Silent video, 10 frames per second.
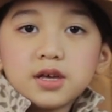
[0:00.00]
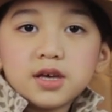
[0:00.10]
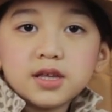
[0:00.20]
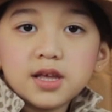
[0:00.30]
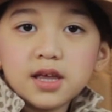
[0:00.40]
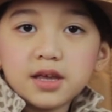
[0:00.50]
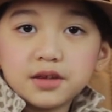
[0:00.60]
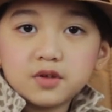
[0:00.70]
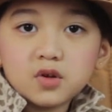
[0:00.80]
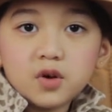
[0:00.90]
He
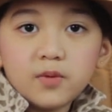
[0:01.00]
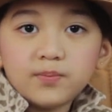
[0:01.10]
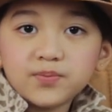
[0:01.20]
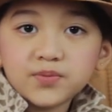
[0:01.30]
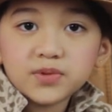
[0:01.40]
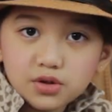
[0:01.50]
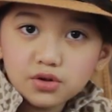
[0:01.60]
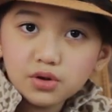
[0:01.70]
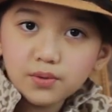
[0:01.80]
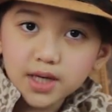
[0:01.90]
didn't. Do
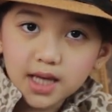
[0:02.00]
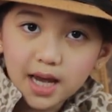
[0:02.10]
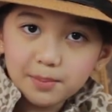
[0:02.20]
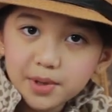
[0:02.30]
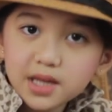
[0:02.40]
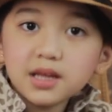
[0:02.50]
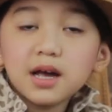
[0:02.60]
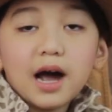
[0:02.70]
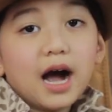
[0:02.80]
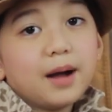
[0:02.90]
you know what
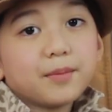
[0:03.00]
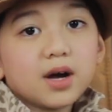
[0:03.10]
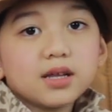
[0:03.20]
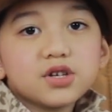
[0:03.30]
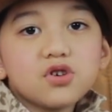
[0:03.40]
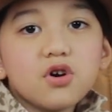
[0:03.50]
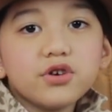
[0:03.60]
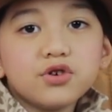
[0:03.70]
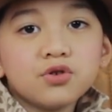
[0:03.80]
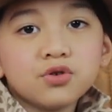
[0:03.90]
happened? I'm gonna show
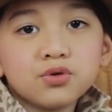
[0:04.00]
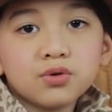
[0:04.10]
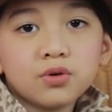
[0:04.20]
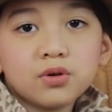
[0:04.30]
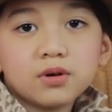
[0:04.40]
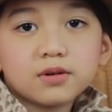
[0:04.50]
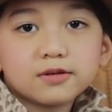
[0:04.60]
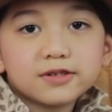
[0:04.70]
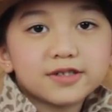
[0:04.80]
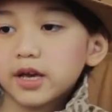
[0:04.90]
you.
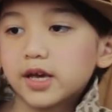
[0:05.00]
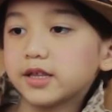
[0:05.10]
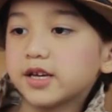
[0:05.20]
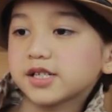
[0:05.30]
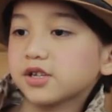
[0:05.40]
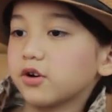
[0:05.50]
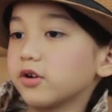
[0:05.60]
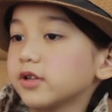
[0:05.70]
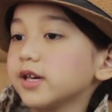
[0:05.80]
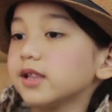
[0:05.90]
In his
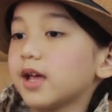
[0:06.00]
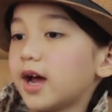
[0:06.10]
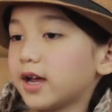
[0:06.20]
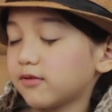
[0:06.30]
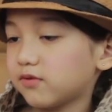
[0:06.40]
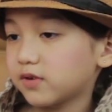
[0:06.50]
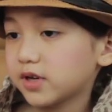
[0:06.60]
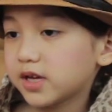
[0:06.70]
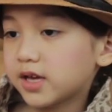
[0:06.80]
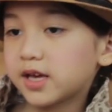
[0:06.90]
early life,
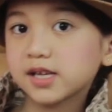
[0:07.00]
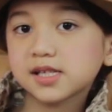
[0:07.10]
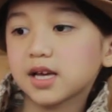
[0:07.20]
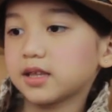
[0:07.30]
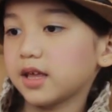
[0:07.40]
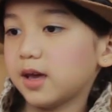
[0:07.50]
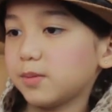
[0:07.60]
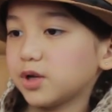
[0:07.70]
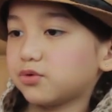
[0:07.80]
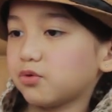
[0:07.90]
he's not
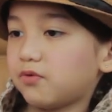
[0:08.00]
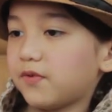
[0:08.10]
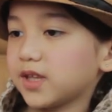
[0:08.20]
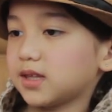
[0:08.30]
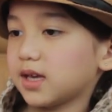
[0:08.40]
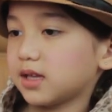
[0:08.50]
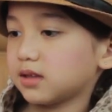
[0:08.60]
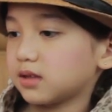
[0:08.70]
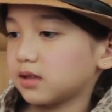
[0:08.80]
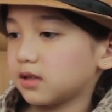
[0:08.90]
able to fit
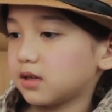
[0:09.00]
in.